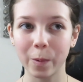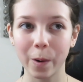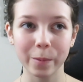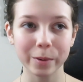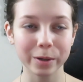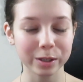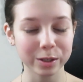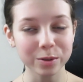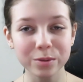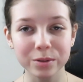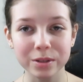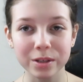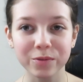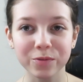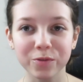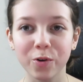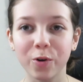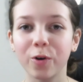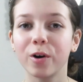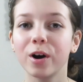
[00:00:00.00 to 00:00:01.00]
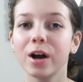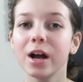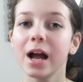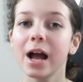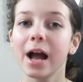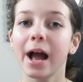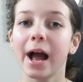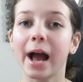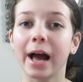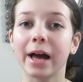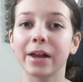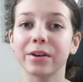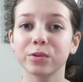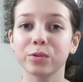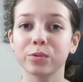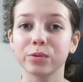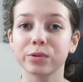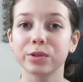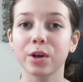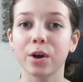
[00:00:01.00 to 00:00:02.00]
what I want to use this for, and
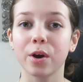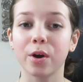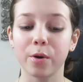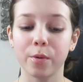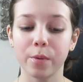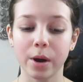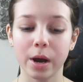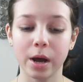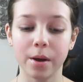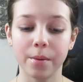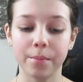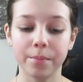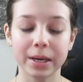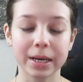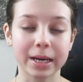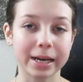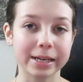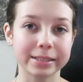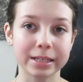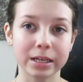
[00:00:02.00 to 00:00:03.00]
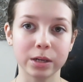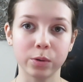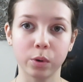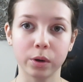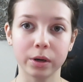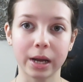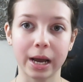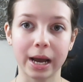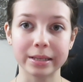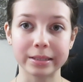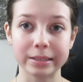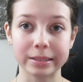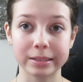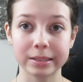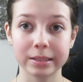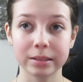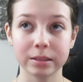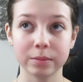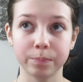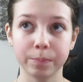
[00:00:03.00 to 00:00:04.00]
also in case anyone has
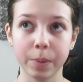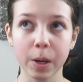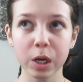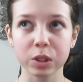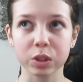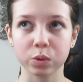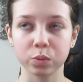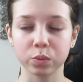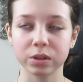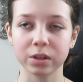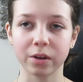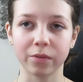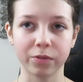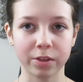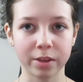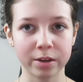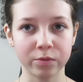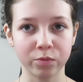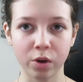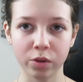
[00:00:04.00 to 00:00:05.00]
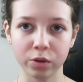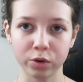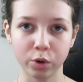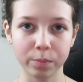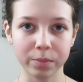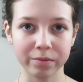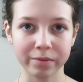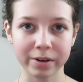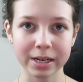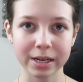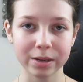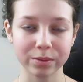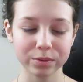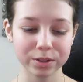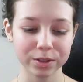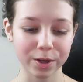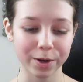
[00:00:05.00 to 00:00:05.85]
personal stuff that they'd rather not be read out.